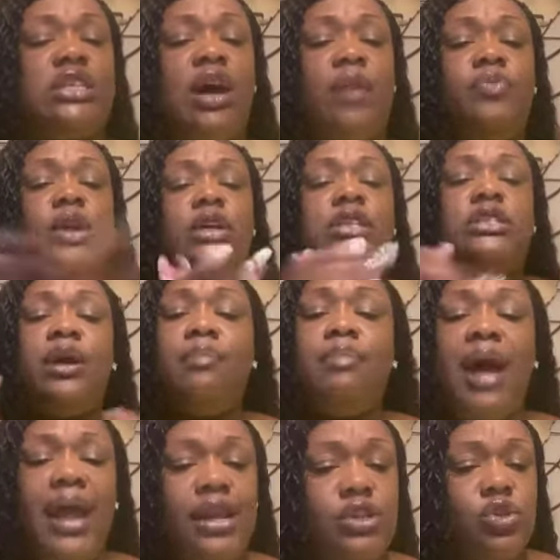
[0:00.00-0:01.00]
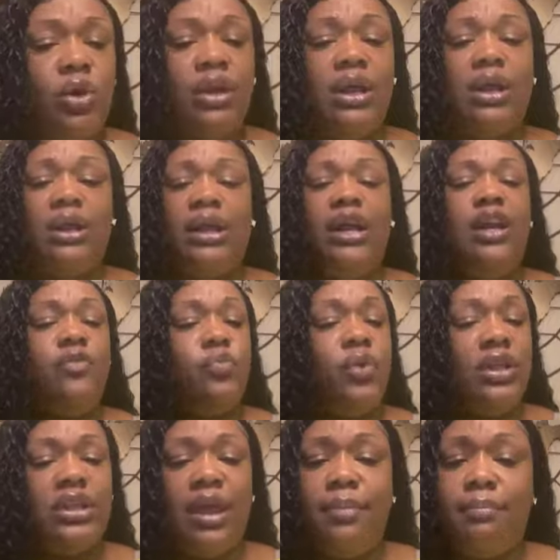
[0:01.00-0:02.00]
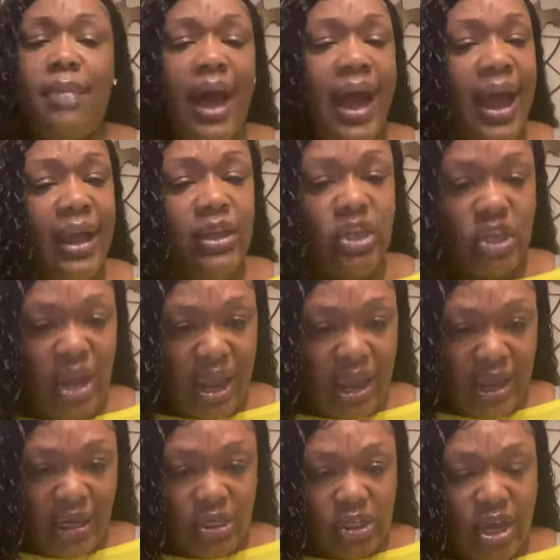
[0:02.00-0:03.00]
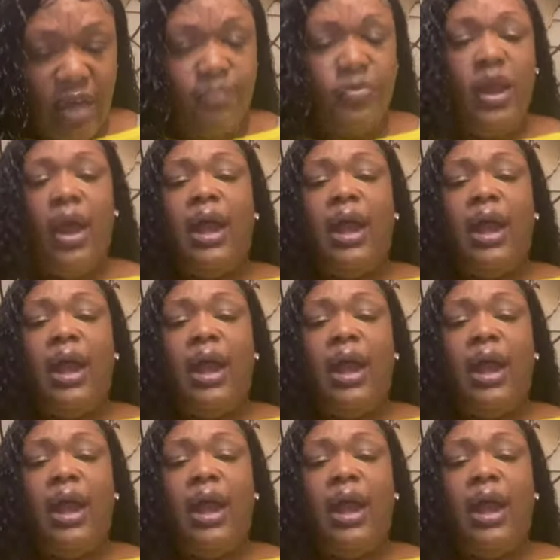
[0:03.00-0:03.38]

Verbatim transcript: Um, somebody's going to leave with their mind changed um,